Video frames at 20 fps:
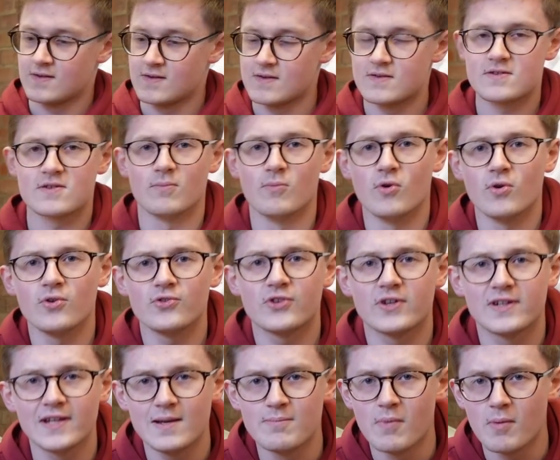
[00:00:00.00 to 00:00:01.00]
some
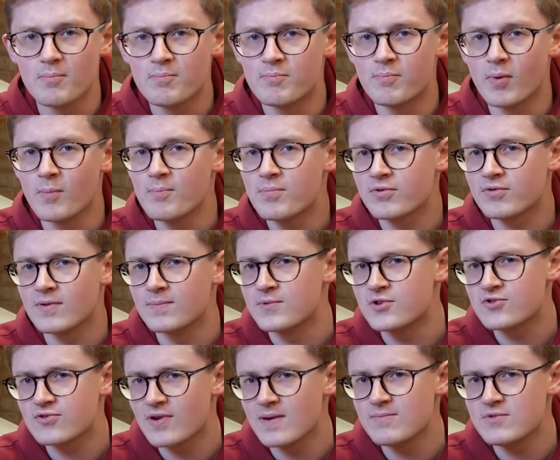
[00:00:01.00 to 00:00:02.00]
Autoglim bumper and
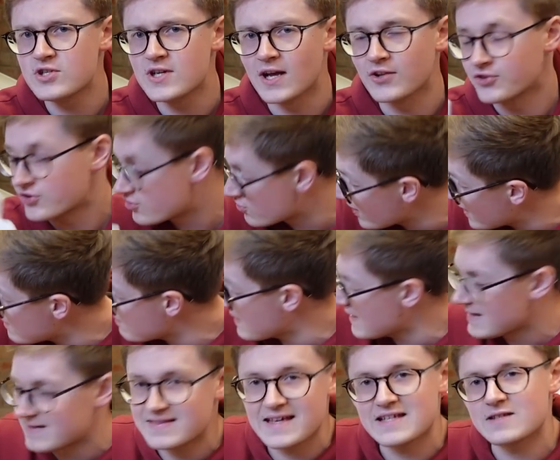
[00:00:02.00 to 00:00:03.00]
trim gel to try and
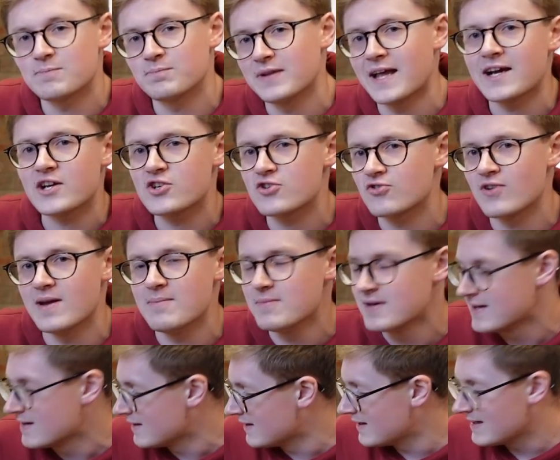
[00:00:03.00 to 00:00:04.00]
make this black
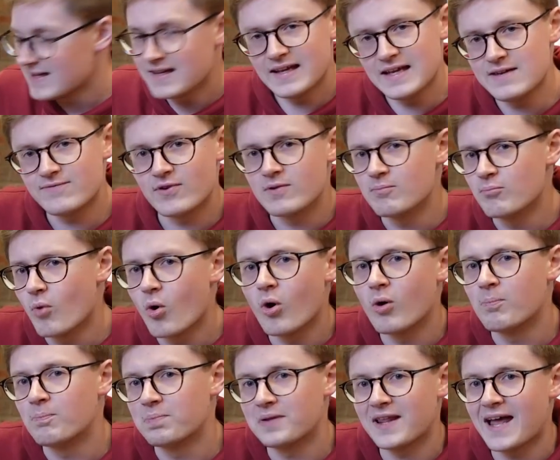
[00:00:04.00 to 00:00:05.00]
trim even
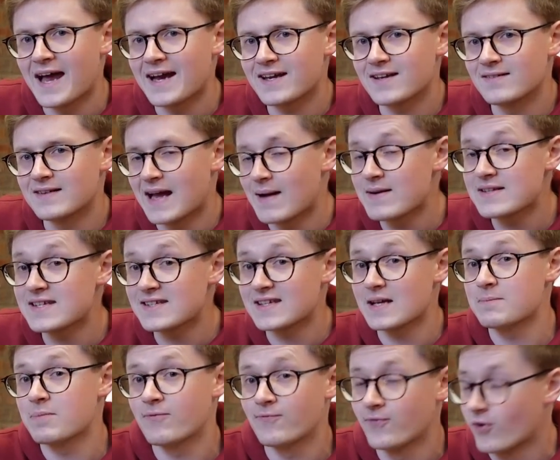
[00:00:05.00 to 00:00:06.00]
more black. Now, as I
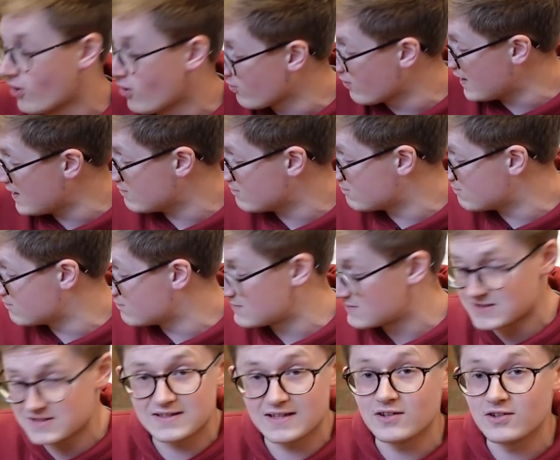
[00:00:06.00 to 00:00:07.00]
said before, it
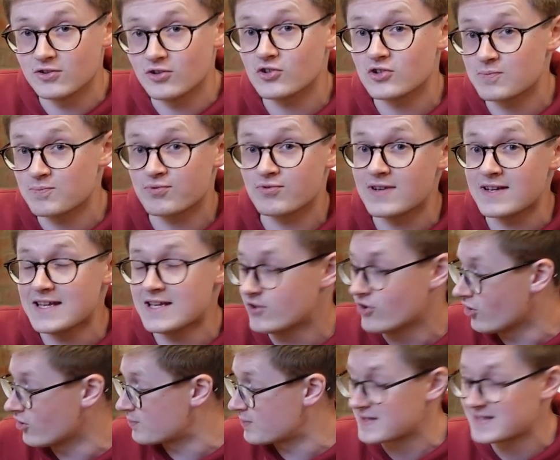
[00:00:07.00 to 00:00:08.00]
still looks pretty
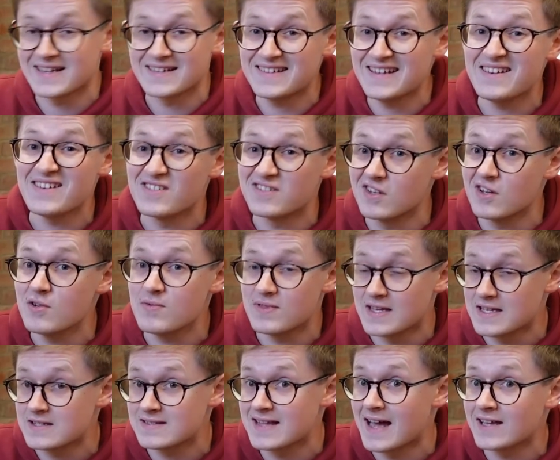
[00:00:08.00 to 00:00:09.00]
good because I didn't do
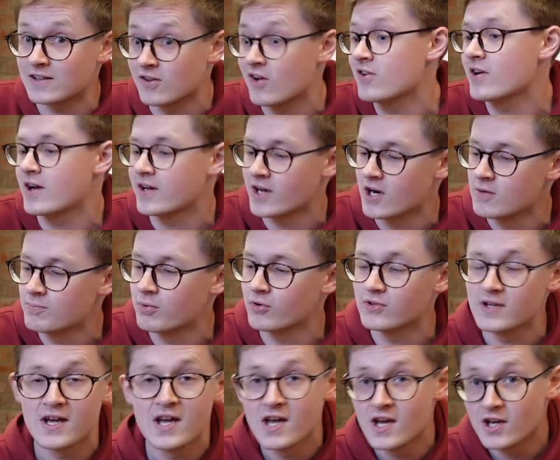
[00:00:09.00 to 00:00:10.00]
this that long ago, but
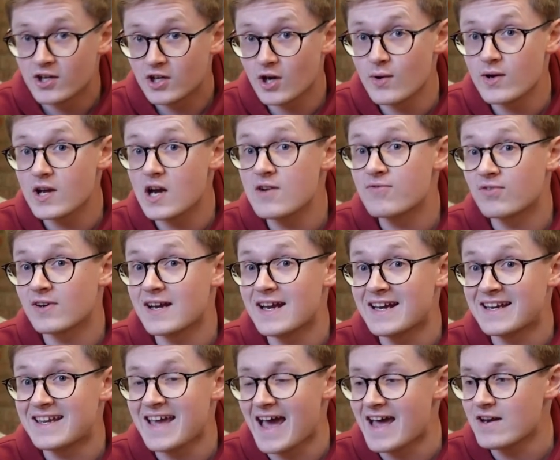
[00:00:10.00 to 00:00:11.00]
going over it
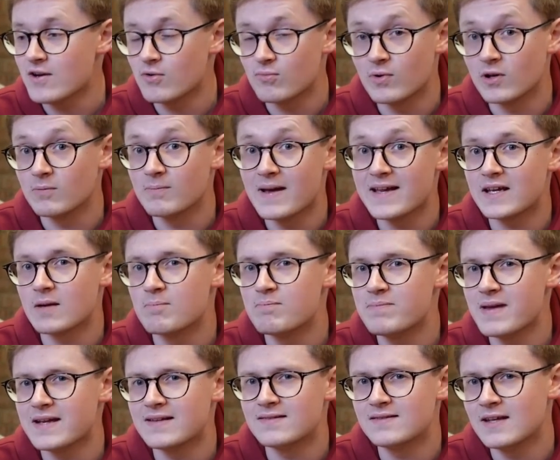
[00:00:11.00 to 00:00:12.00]
again will make a
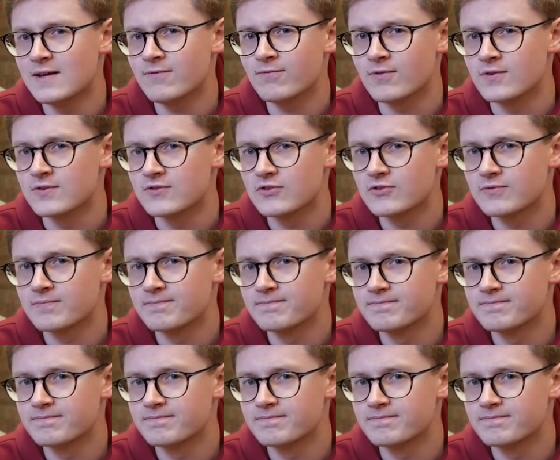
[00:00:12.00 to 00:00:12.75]
big difference.